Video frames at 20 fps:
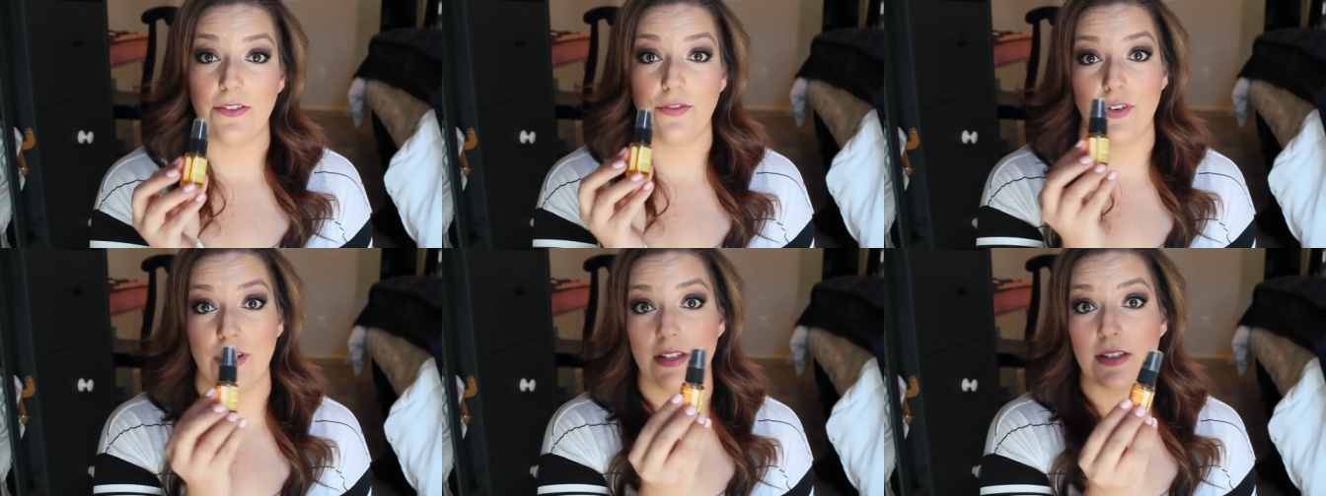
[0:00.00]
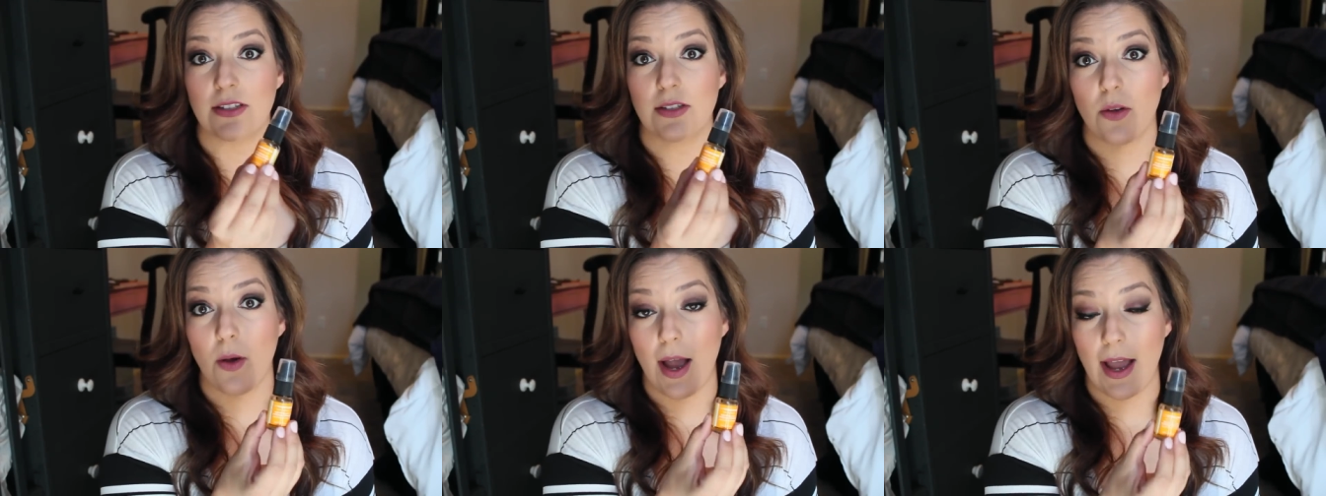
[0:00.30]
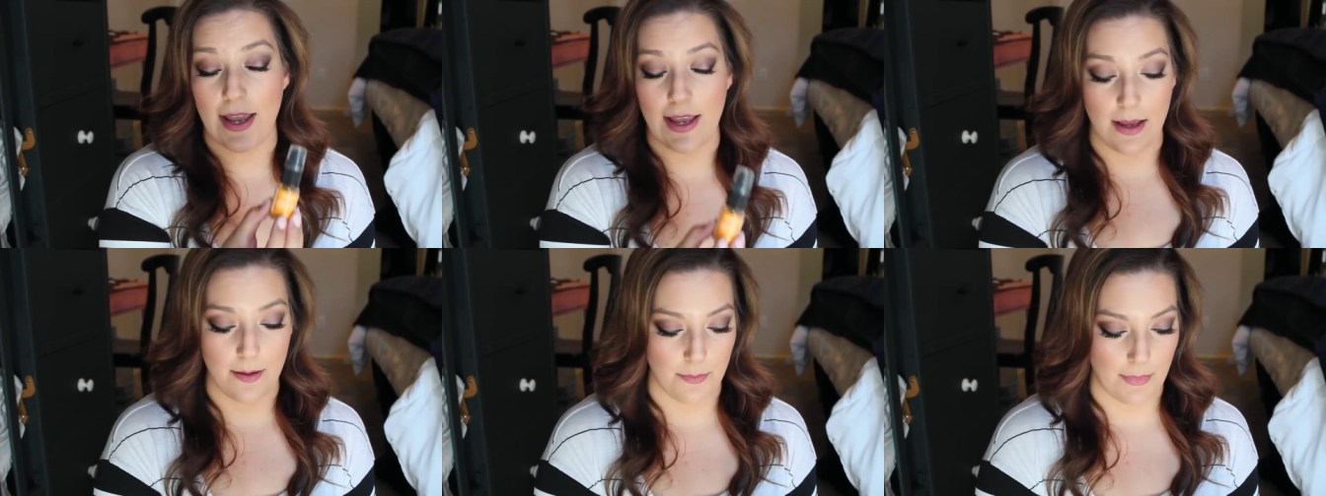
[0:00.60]
difference. So
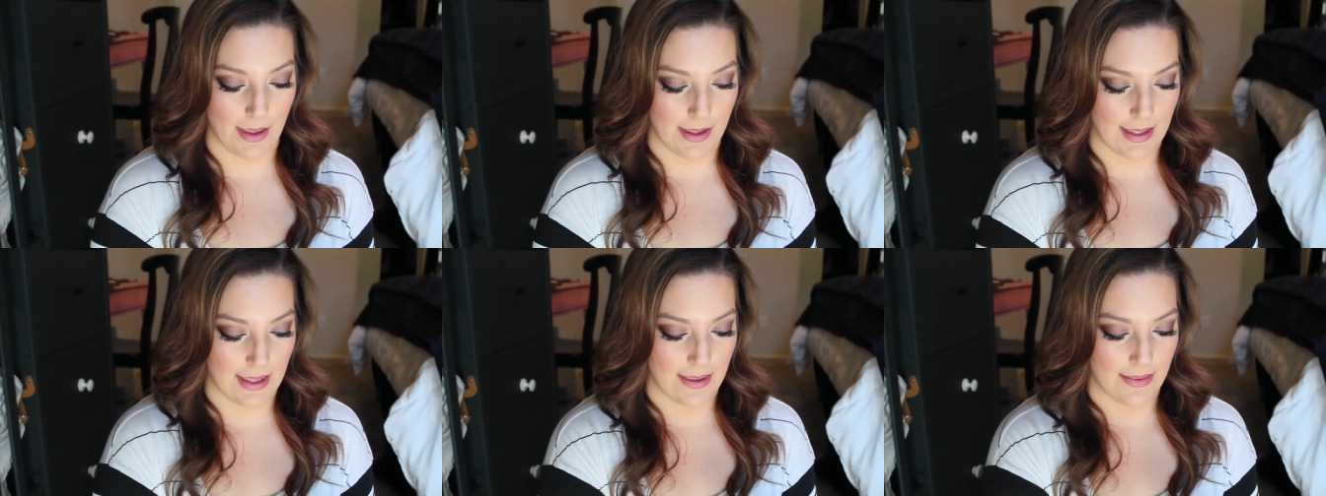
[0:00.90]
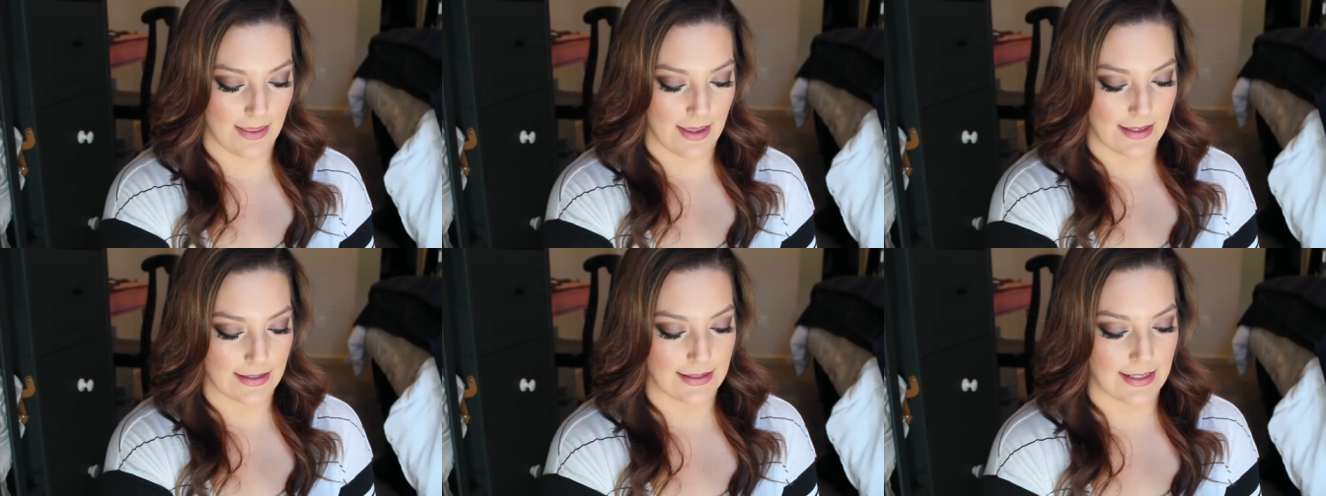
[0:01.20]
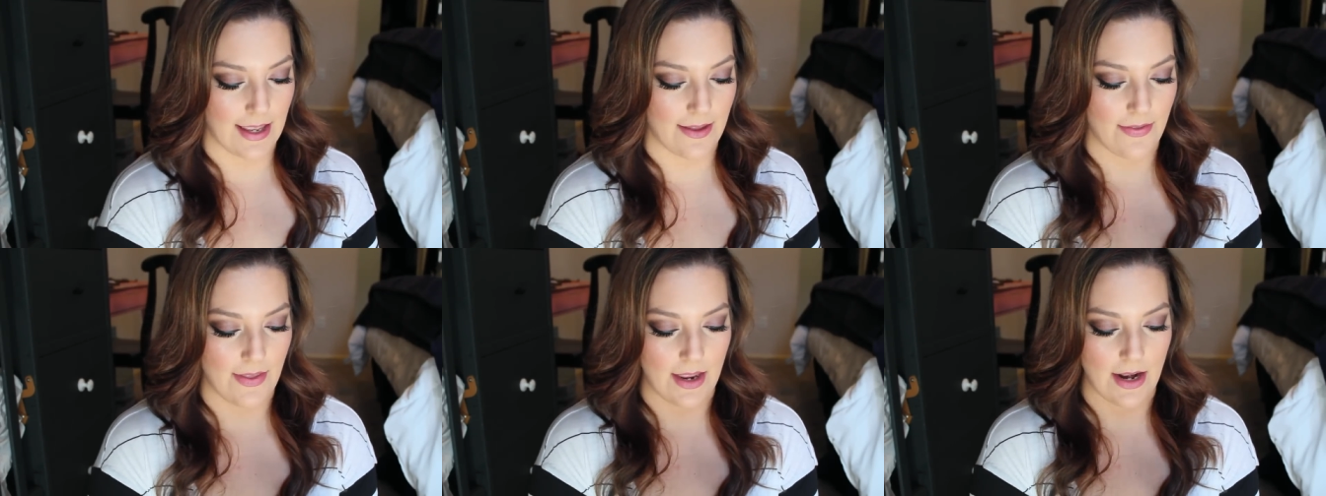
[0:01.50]
I am liking this
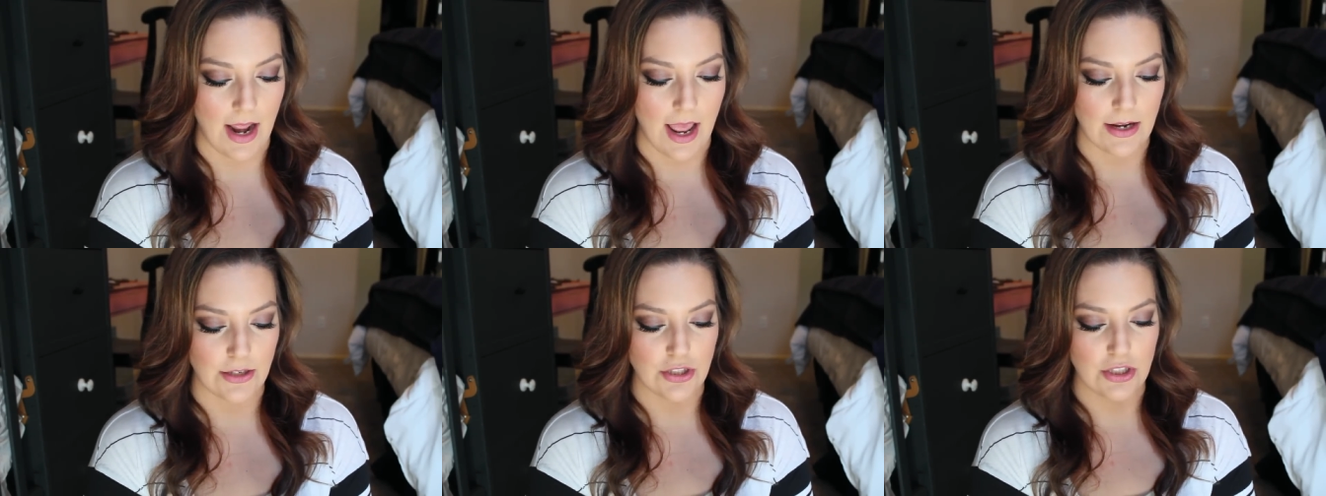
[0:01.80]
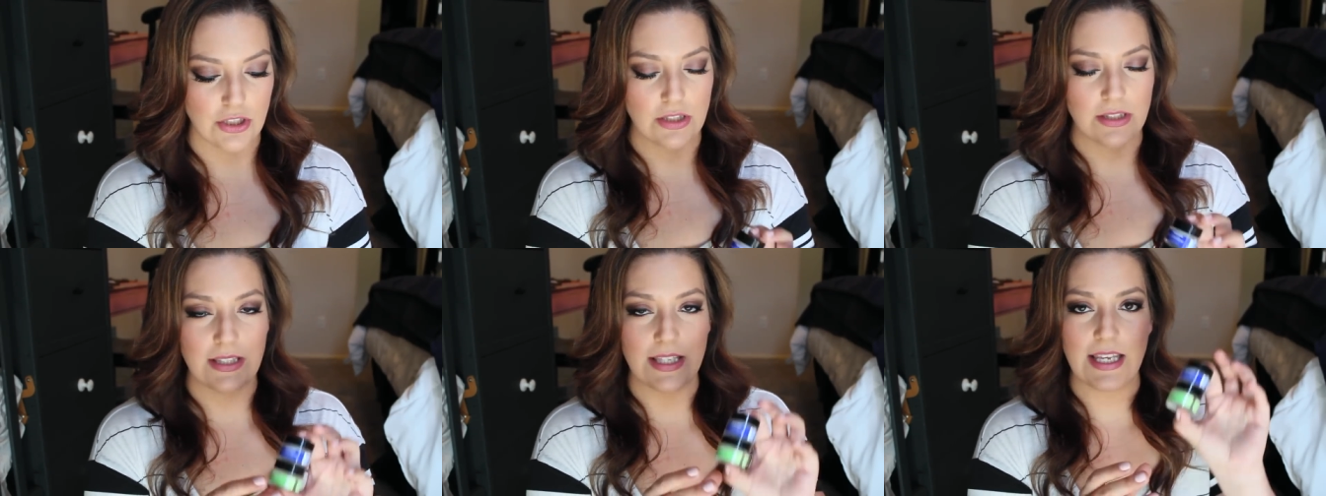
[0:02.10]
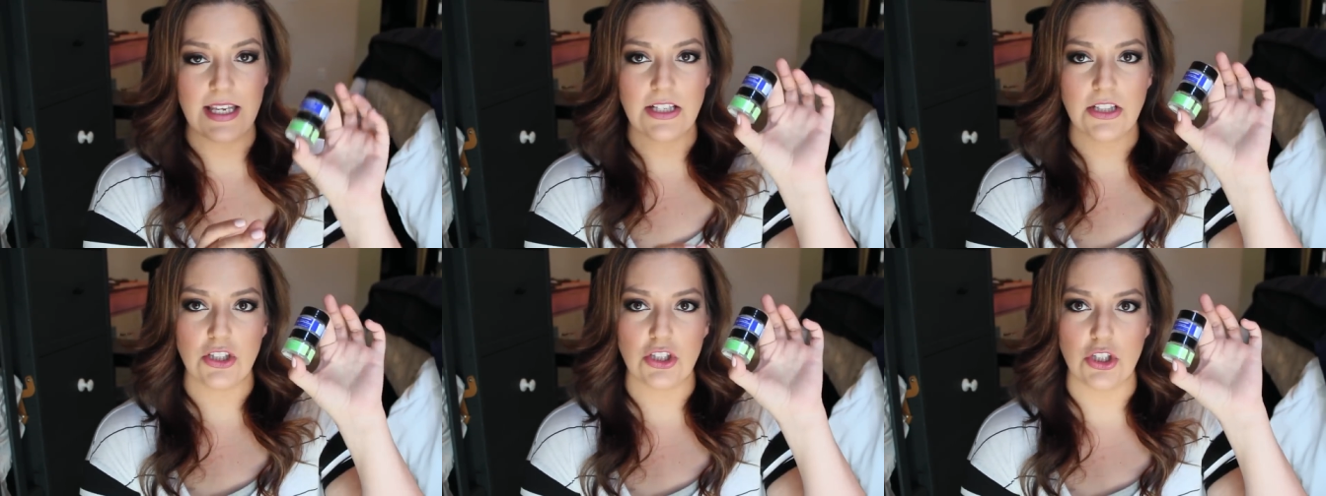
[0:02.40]
and then I just
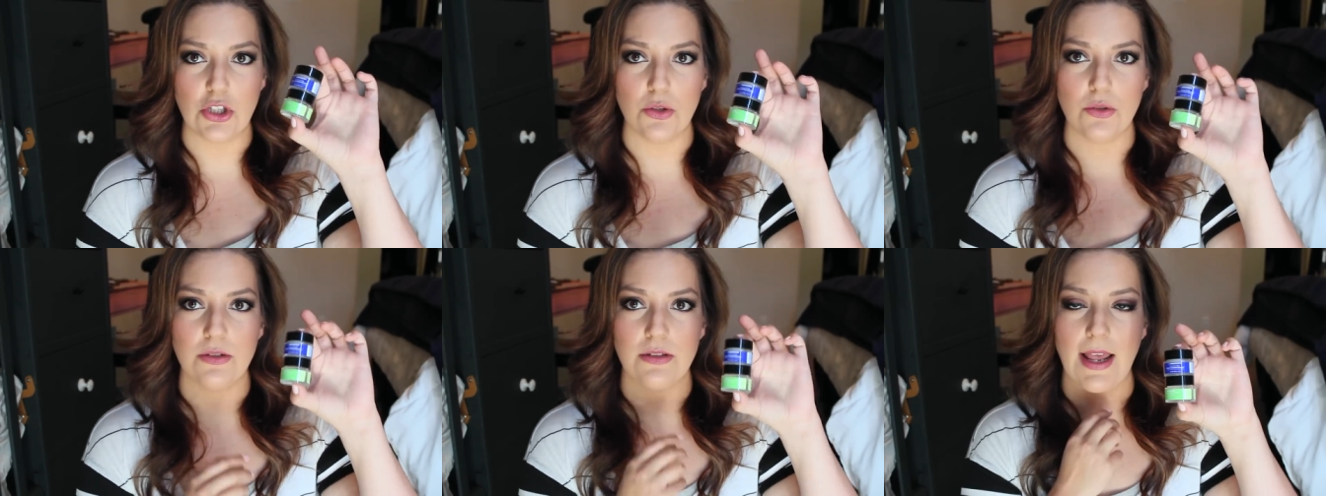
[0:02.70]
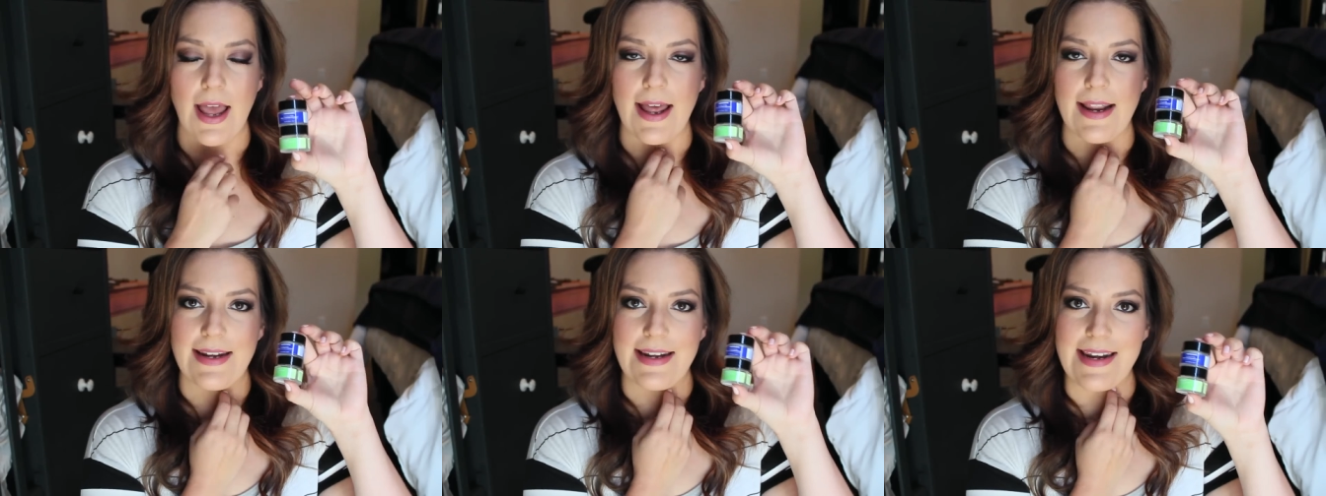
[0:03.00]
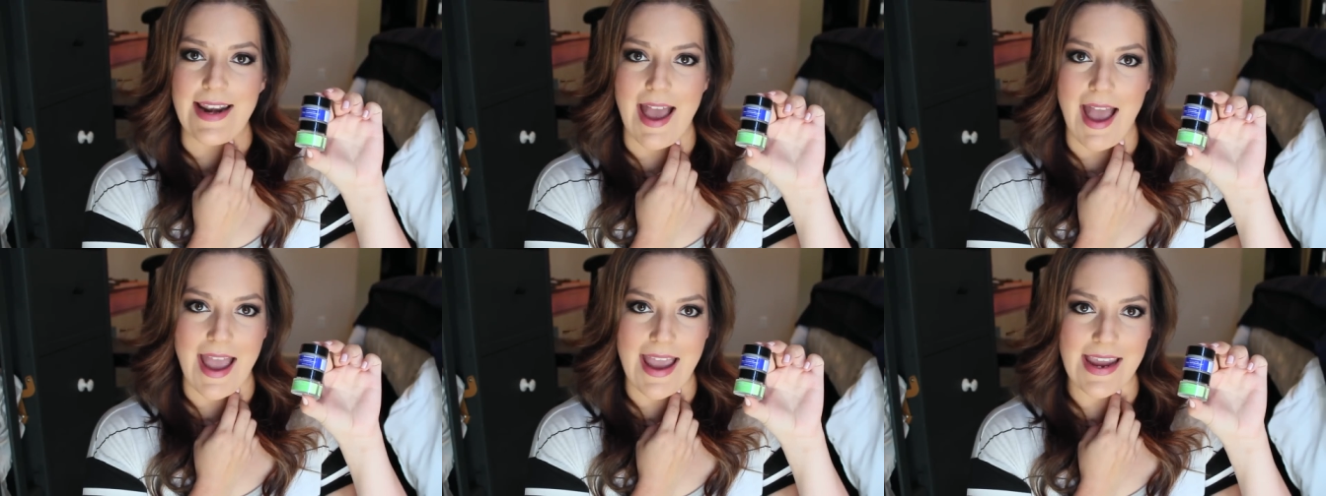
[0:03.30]
these two at
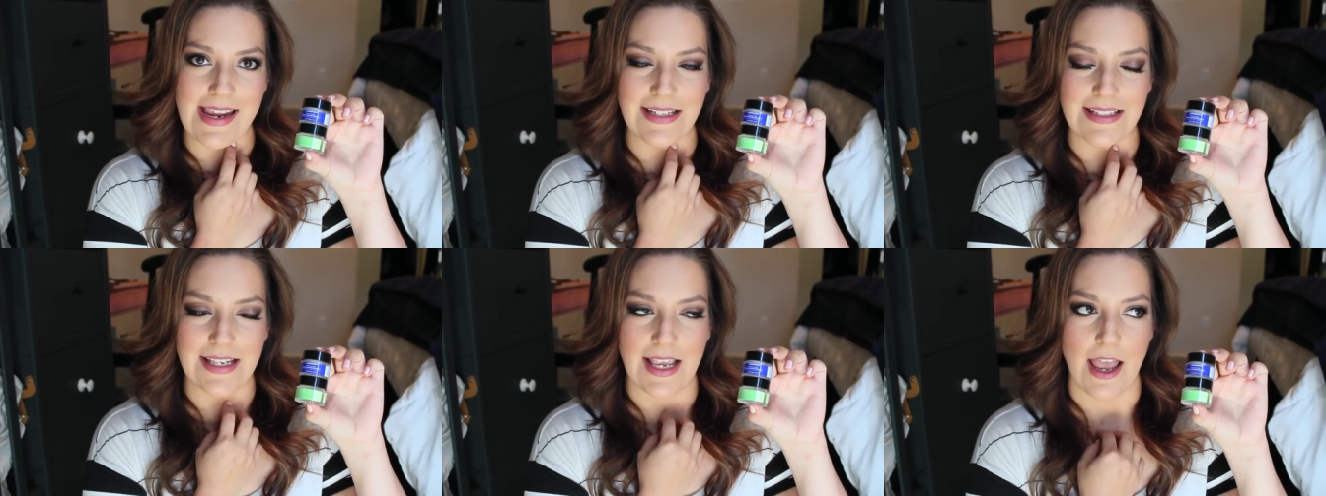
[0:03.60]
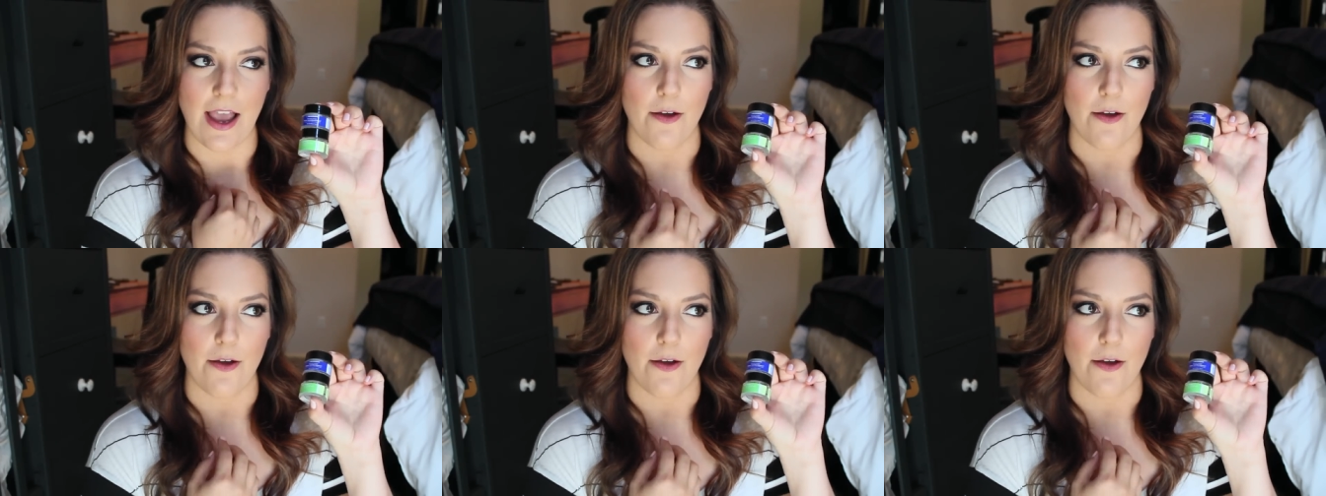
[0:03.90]
night